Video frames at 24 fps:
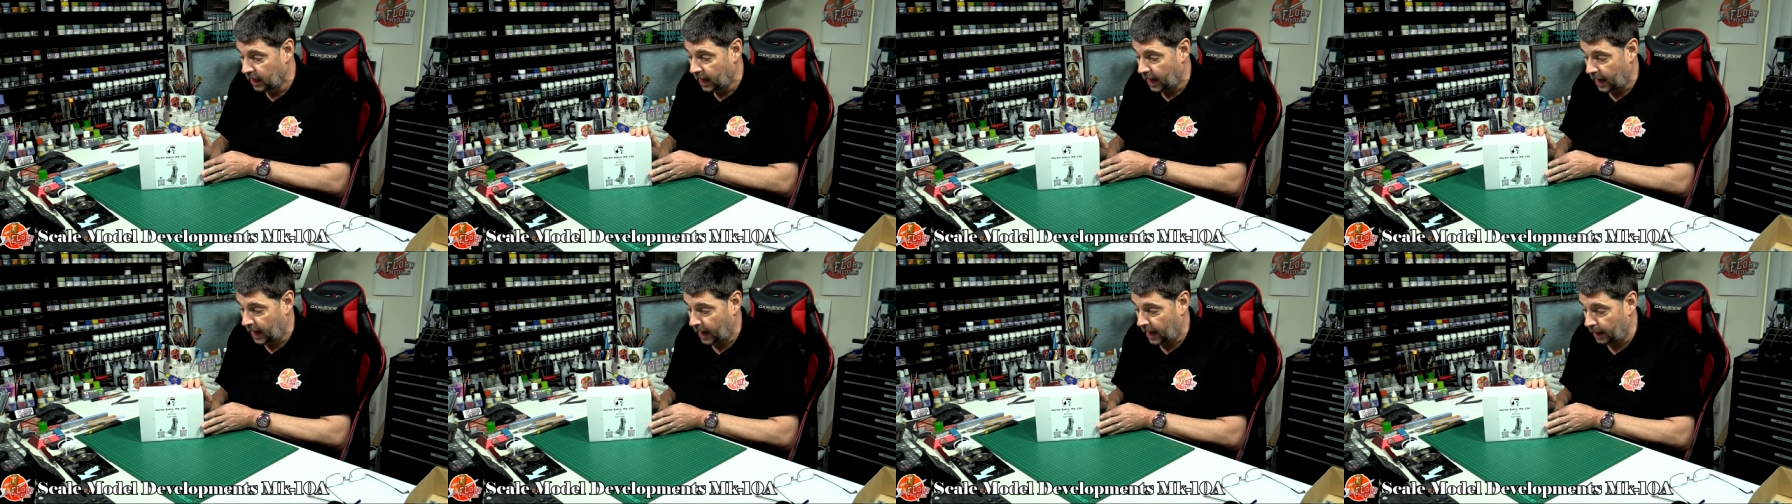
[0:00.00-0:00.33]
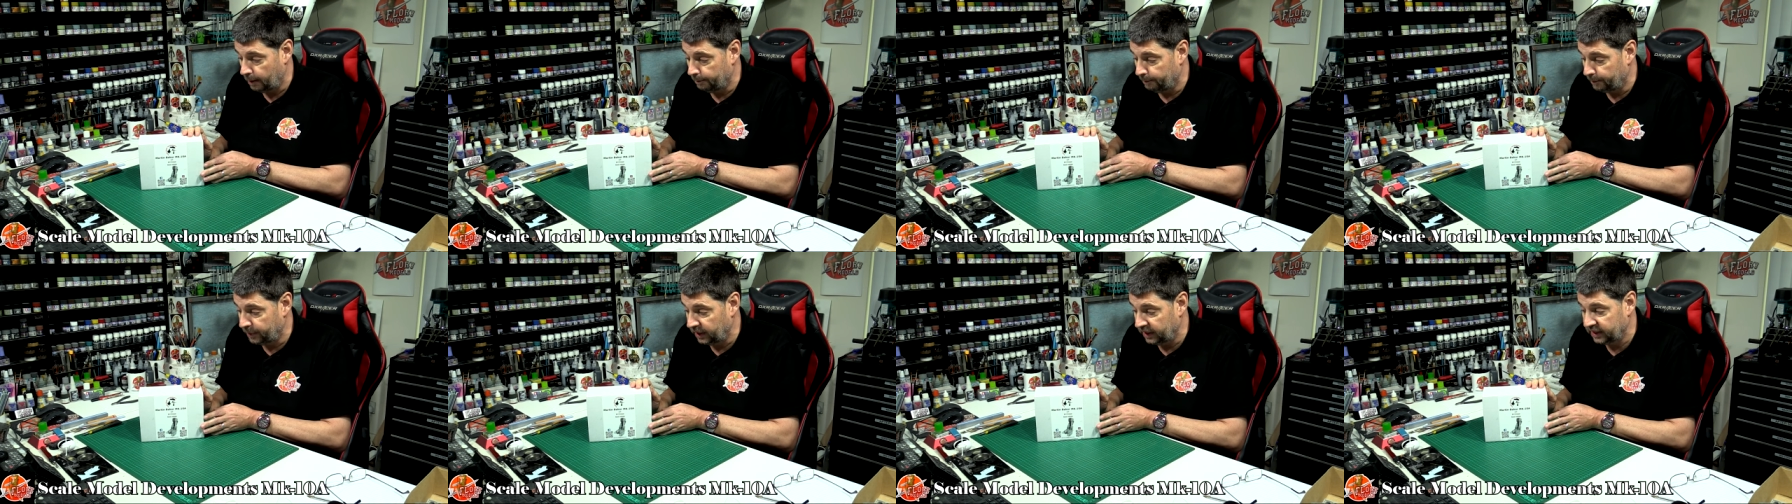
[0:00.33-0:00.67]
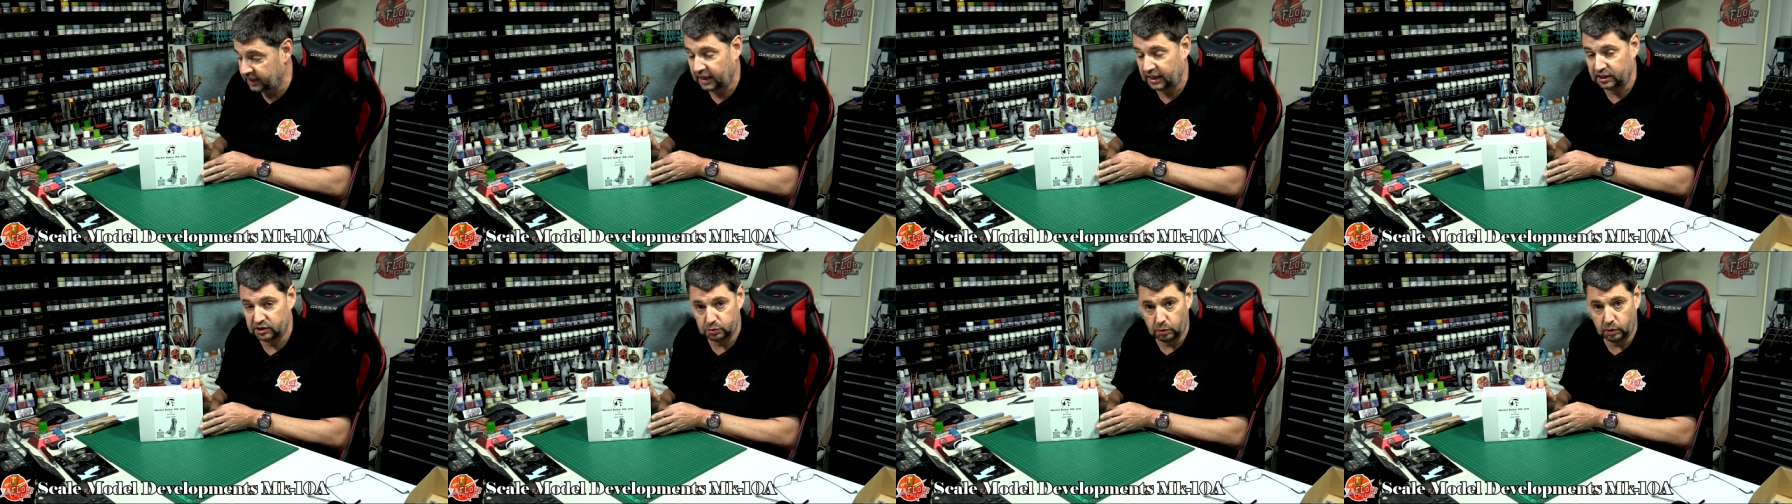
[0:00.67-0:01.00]
But
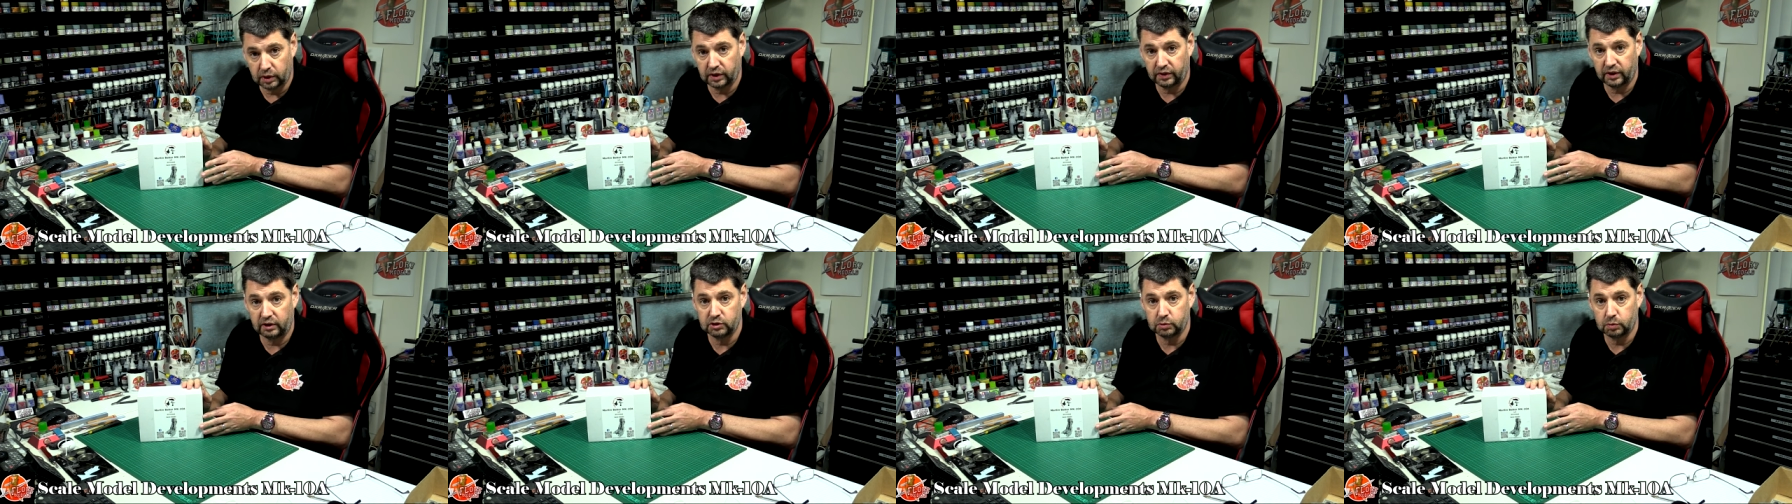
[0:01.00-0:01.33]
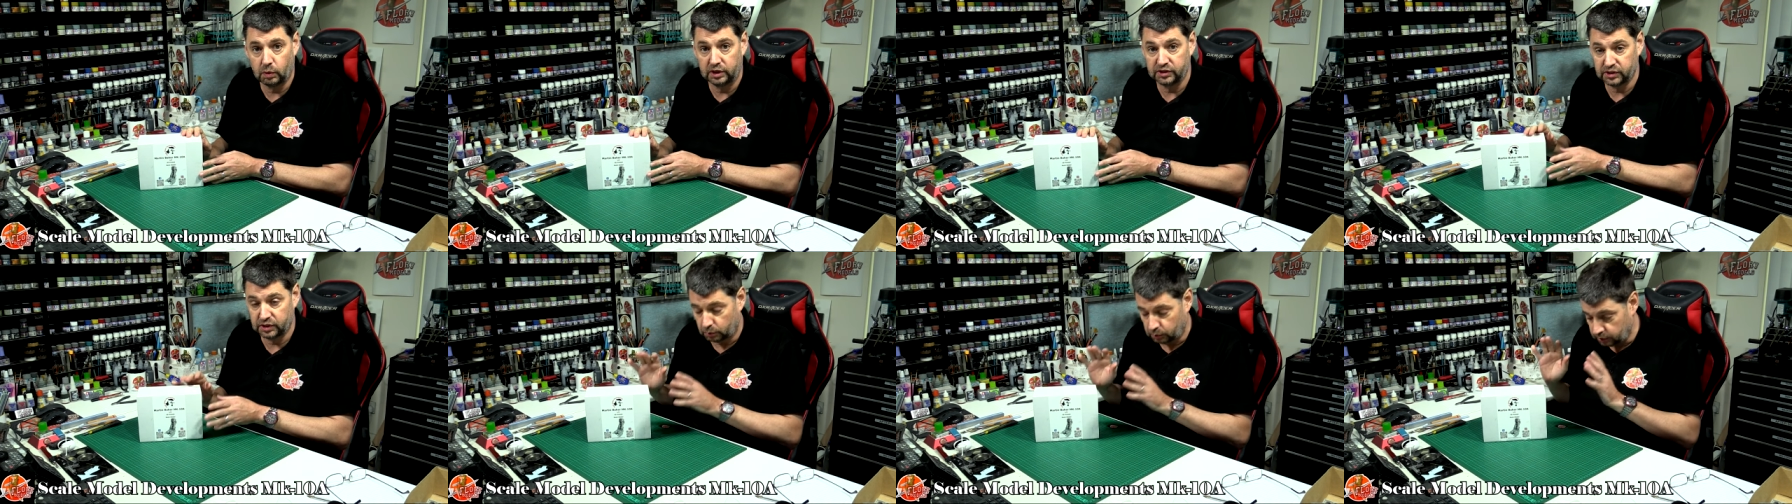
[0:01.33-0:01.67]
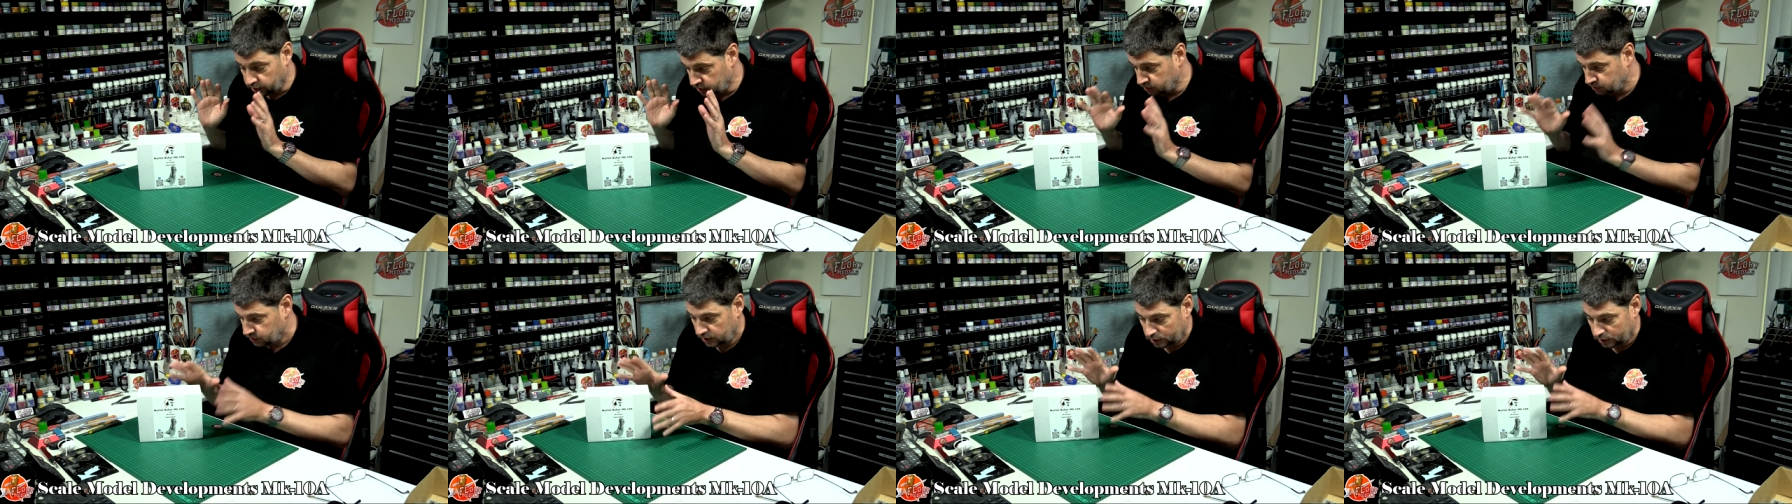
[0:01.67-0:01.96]
again, it's one of those ones I want to